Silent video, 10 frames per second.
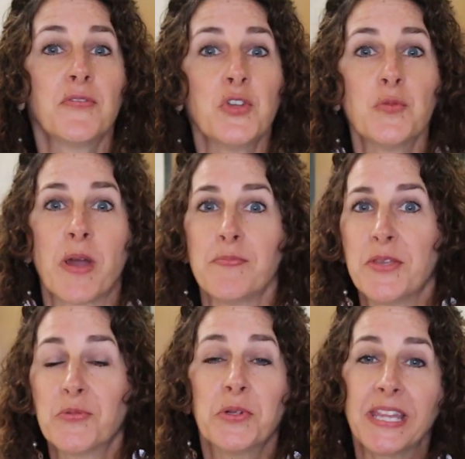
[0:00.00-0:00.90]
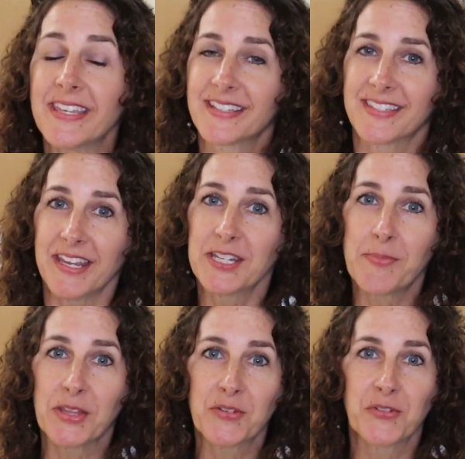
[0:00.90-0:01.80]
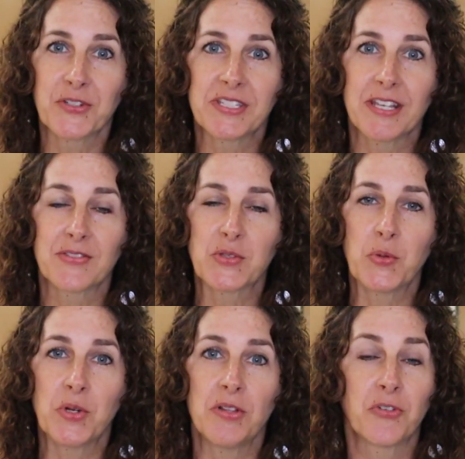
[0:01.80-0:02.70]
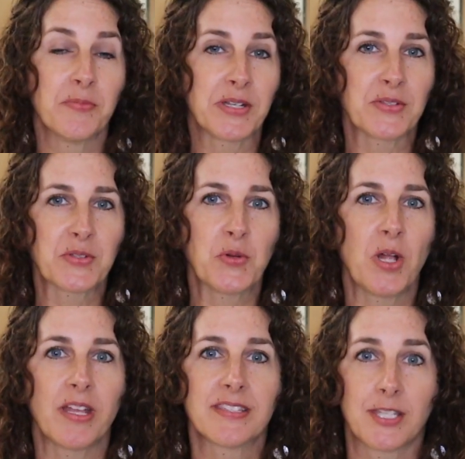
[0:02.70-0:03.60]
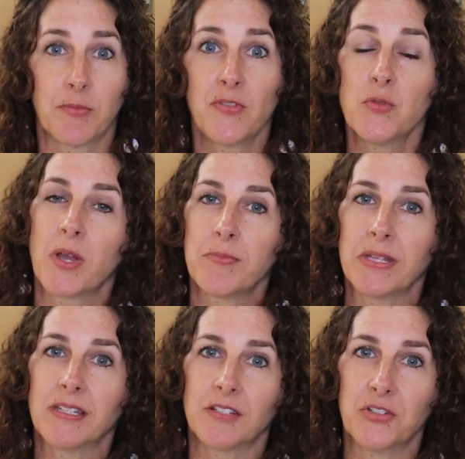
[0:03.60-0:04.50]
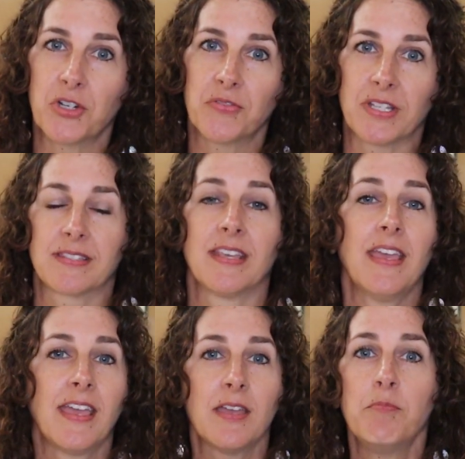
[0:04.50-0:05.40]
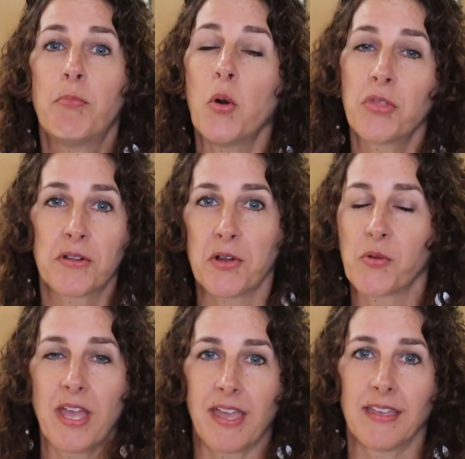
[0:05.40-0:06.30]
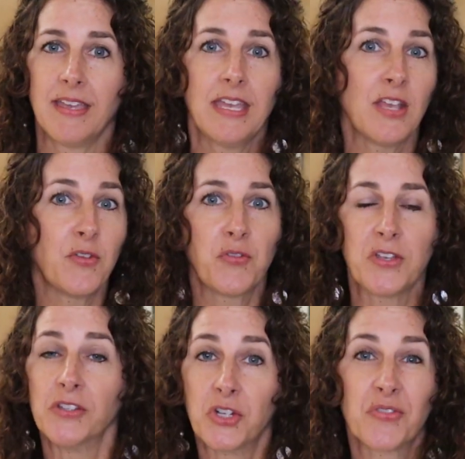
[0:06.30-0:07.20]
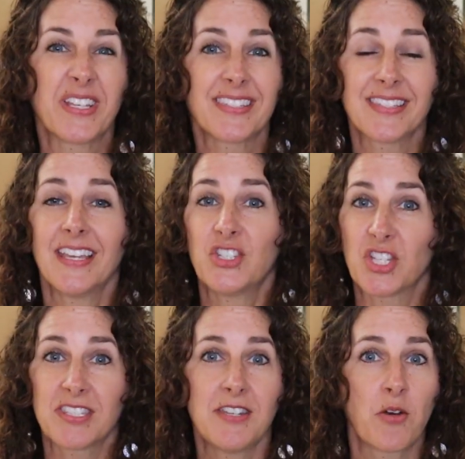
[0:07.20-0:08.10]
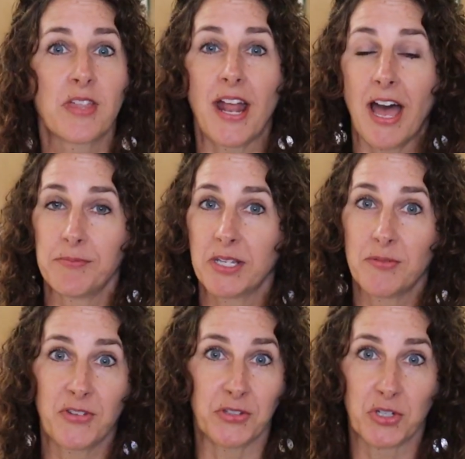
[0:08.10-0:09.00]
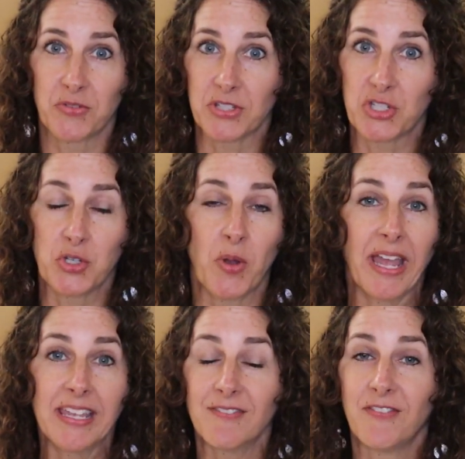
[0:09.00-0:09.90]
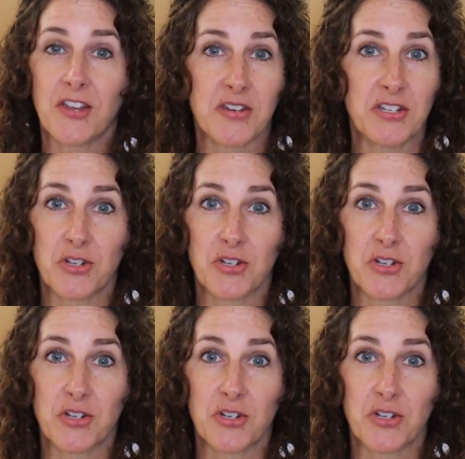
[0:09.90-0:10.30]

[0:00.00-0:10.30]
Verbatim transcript: of you might be really excited about the first day of school for middle school, and some of you might be a little nervous, and both are okay. If you feel nervous, just know that I'm going to feel nervous too. I get very